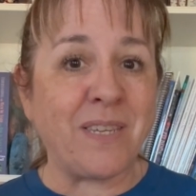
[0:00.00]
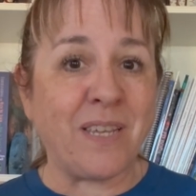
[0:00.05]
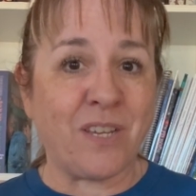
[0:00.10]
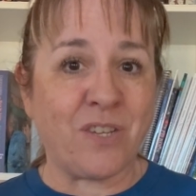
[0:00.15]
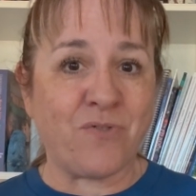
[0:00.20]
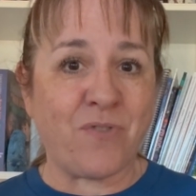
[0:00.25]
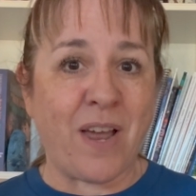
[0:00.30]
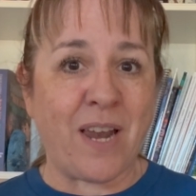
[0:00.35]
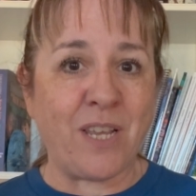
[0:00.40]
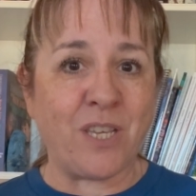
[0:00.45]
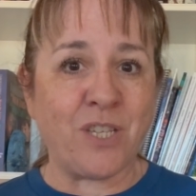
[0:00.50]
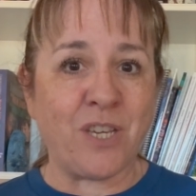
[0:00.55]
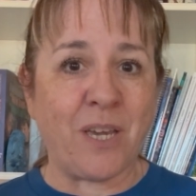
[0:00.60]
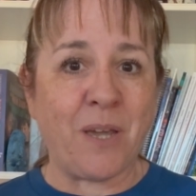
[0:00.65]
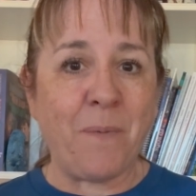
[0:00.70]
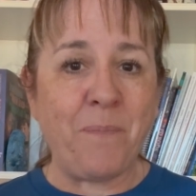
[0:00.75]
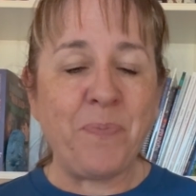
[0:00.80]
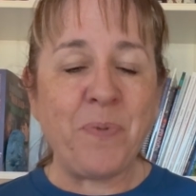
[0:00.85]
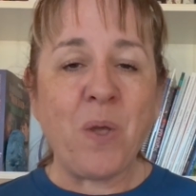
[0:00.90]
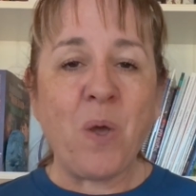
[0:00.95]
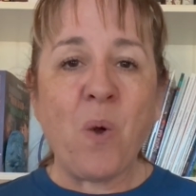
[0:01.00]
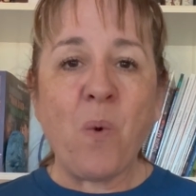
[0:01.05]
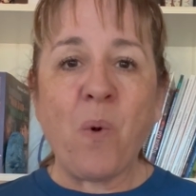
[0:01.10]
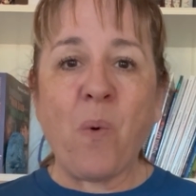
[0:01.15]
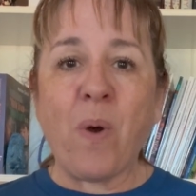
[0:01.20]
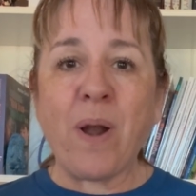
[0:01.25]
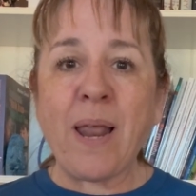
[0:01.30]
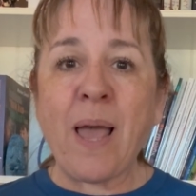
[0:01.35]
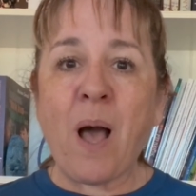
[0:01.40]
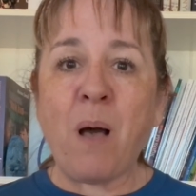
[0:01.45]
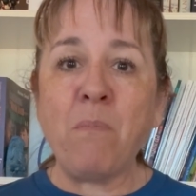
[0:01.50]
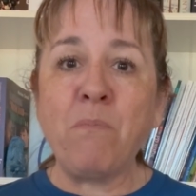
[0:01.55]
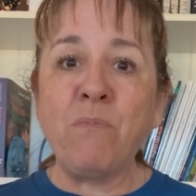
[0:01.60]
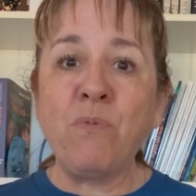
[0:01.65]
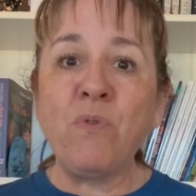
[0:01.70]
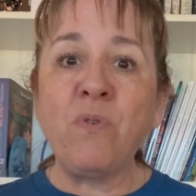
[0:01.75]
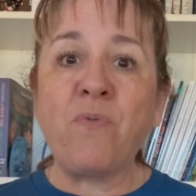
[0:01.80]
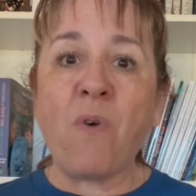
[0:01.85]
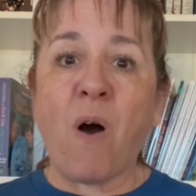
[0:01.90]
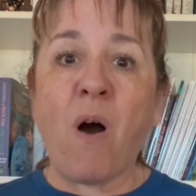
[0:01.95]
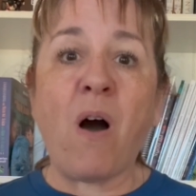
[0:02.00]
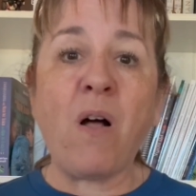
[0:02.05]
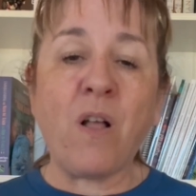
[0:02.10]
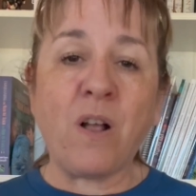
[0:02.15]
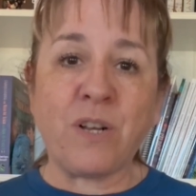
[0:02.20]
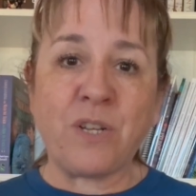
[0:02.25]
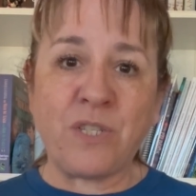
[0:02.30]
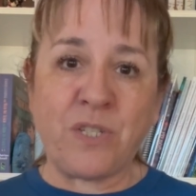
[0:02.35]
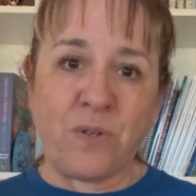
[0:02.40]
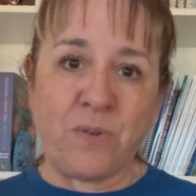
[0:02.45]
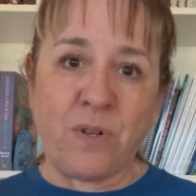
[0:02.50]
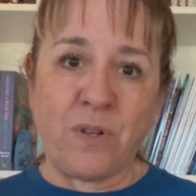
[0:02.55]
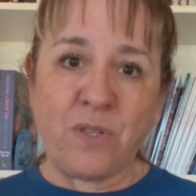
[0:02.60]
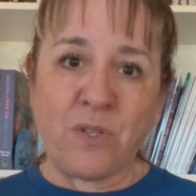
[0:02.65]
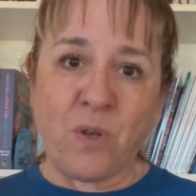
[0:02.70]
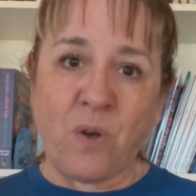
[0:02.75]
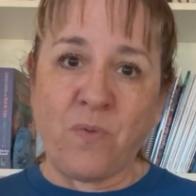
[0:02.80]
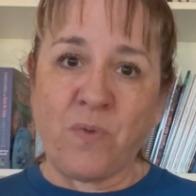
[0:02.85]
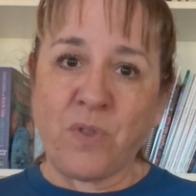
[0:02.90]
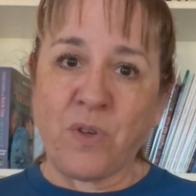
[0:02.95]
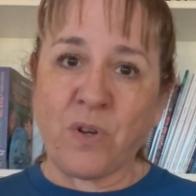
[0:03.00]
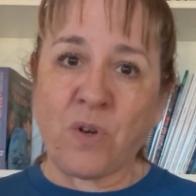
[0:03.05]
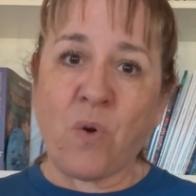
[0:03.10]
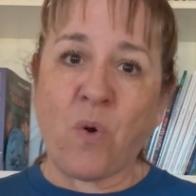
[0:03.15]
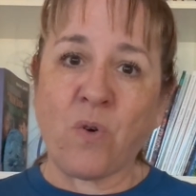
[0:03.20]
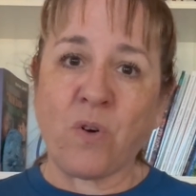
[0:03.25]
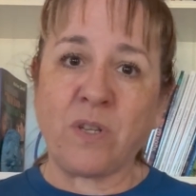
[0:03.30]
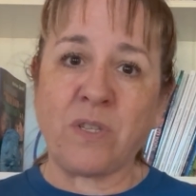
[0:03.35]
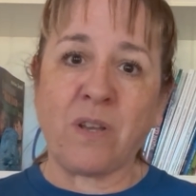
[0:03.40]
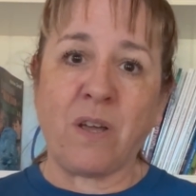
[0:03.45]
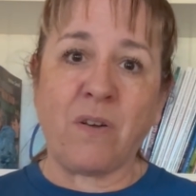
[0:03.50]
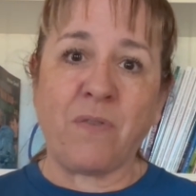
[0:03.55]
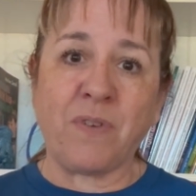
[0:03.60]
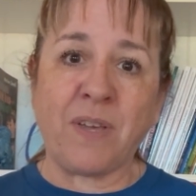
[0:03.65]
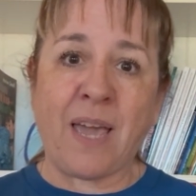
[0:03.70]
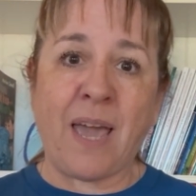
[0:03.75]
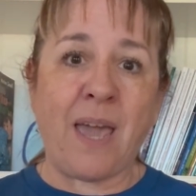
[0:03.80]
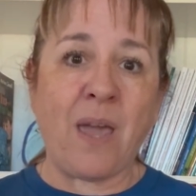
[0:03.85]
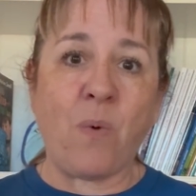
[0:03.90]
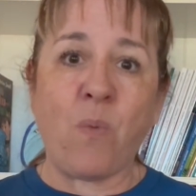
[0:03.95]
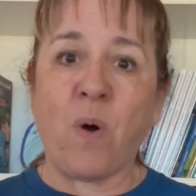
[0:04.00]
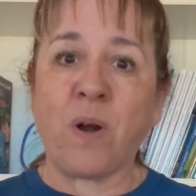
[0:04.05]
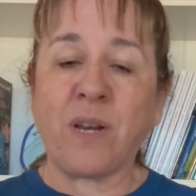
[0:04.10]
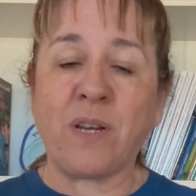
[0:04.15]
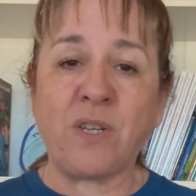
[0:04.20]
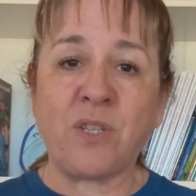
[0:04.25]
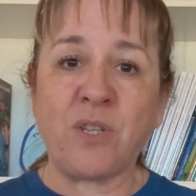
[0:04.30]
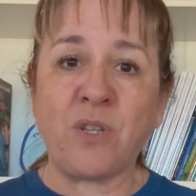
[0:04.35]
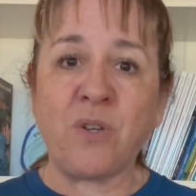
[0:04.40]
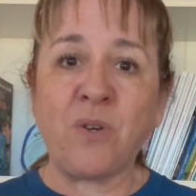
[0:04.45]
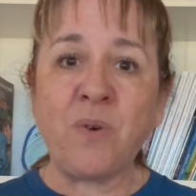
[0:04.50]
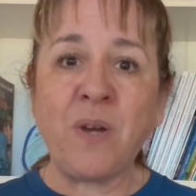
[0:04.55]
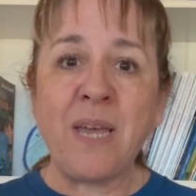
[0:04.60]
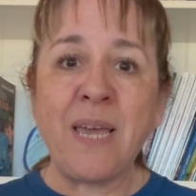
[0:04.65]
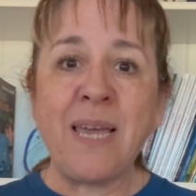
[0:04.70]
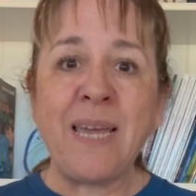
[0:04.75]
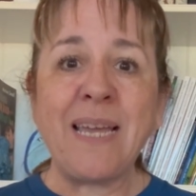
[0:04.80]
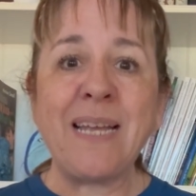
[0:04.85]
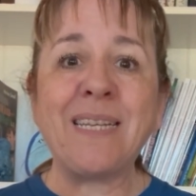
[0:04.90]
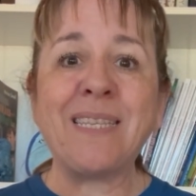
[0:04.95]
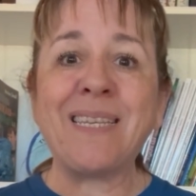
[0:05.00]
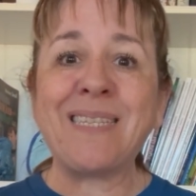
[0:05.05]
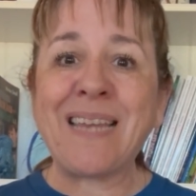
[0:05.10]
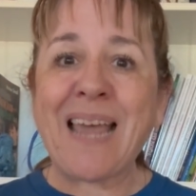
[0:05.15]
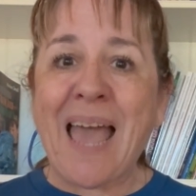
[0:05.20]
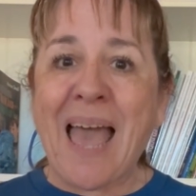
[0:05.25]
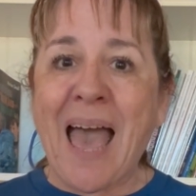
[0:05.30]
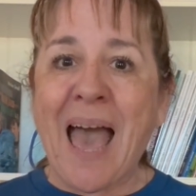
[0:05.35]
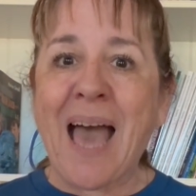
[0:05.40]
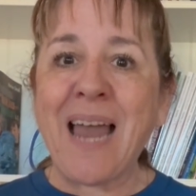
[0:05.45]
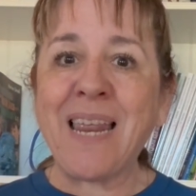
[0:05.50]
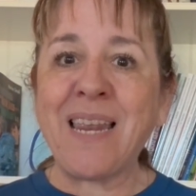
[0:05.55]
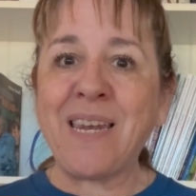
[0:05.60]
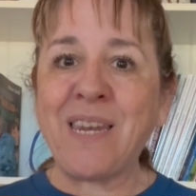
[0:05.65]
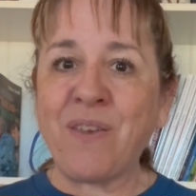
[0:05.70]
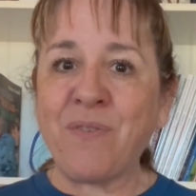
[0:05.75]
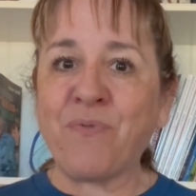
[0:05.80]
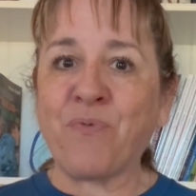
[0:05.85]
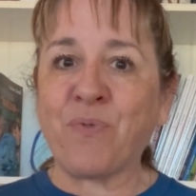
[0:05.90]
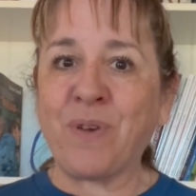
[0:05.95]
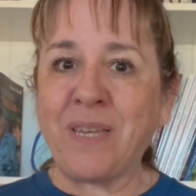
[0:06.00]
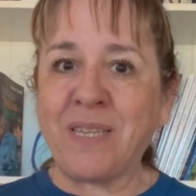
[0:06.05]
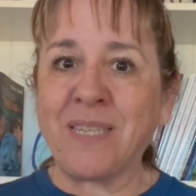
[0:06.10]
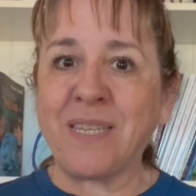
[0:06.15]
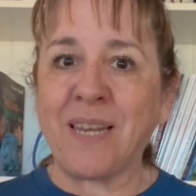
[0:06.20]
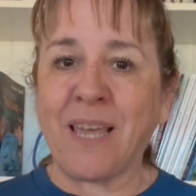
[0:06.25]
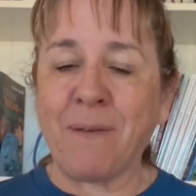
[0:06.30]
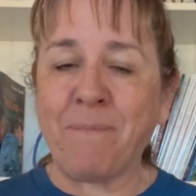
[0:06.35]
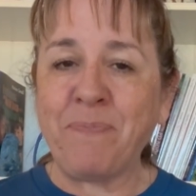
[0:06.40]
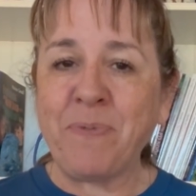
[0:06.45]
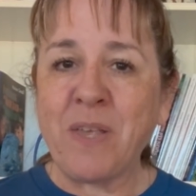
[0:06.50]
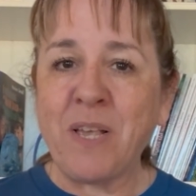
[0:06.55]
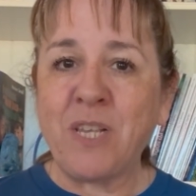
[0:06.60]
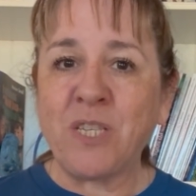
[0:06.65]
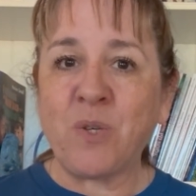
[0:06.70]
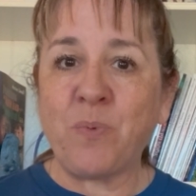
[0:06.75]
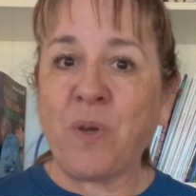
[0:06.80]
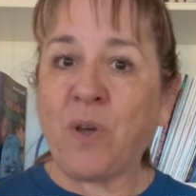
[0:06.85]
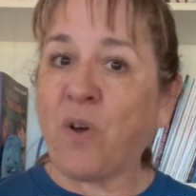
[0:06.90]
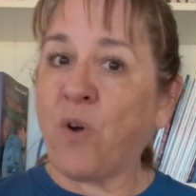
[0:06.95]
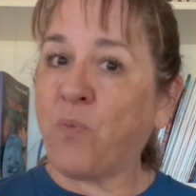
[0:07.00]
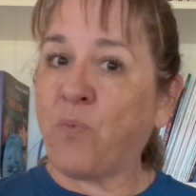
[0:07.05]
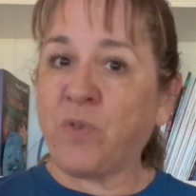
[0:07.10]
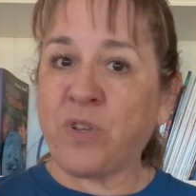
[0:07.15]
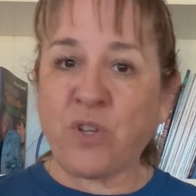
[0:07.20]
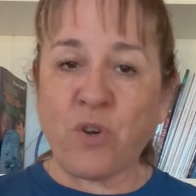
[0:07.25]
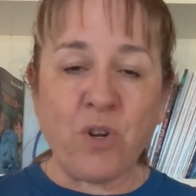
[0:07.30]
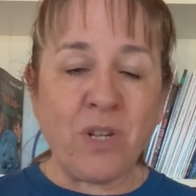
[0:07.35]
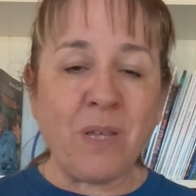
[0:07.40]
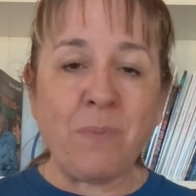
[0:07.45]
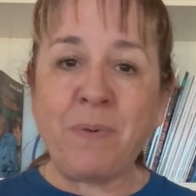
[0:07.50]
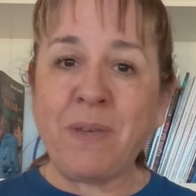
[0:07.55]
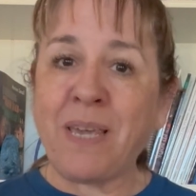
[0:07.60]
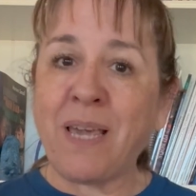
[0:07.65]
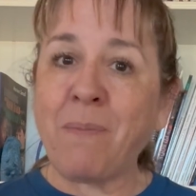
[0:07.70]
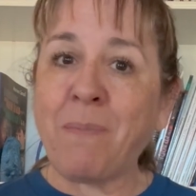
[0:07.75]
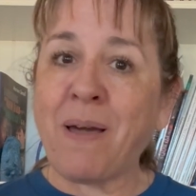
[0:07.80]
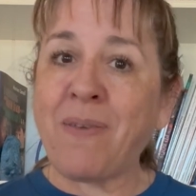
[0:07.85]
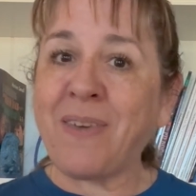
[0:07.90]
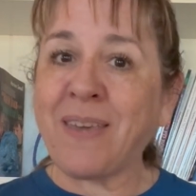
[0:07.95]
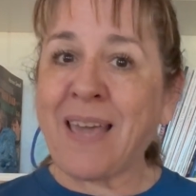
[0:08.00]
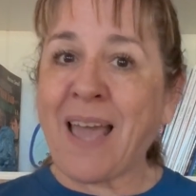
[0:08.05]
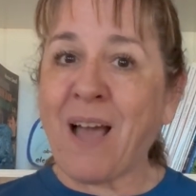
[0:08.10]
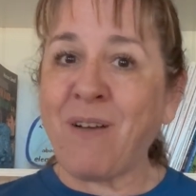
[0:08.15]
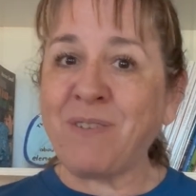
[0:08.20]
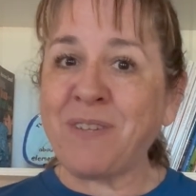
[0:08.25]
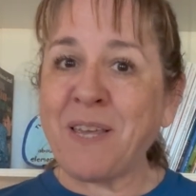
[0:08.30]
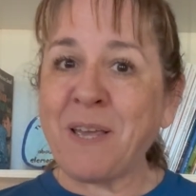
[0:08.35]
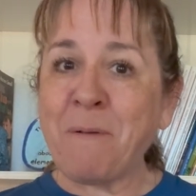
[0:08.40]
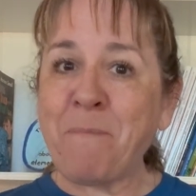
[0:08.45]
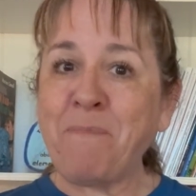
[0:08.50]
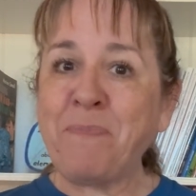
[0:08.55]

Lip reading: strategy. We want to help move all our students over the course of K1 and 2 into this additive reasoning. So we certainly begin by the counting.